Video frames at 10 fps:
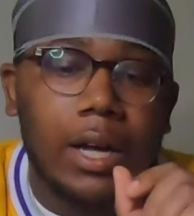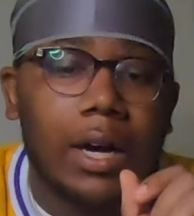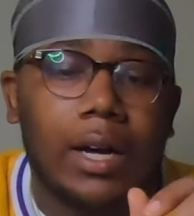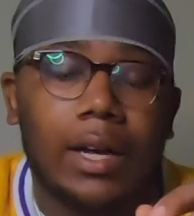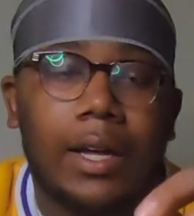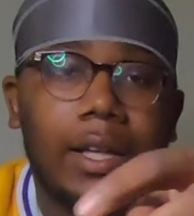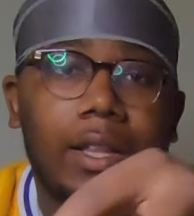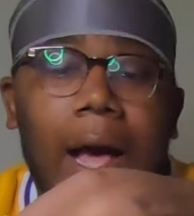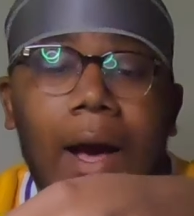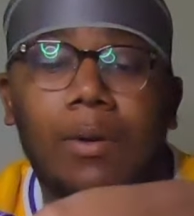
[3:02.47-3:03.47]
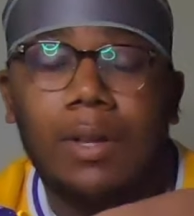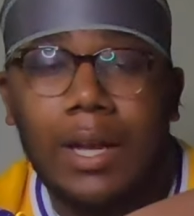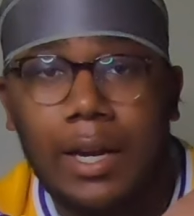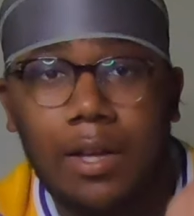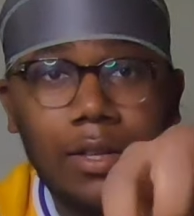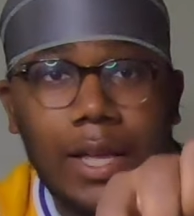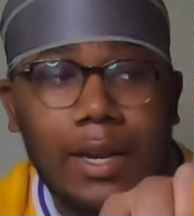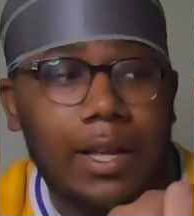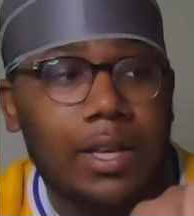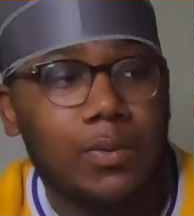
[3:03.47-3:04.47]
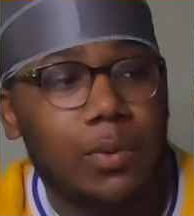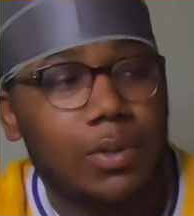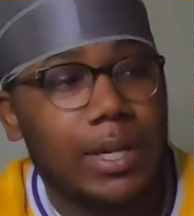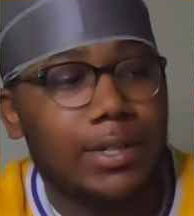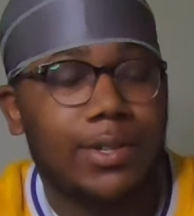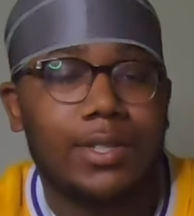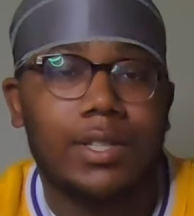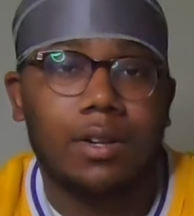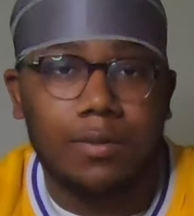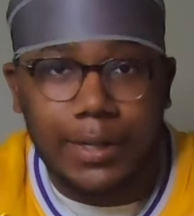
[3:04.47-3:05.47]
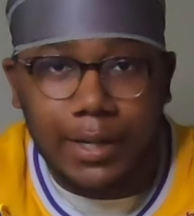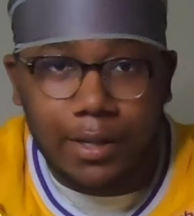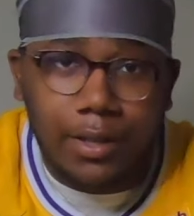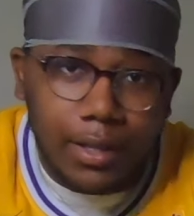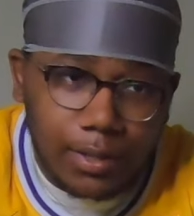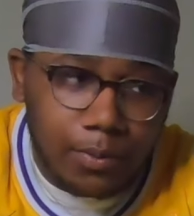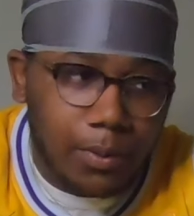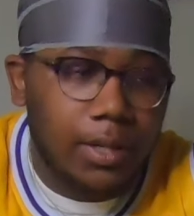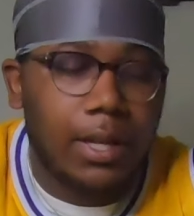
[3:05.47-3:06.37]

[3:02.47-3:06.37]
outlining on that Nike swoosh. As you can see over here on this one,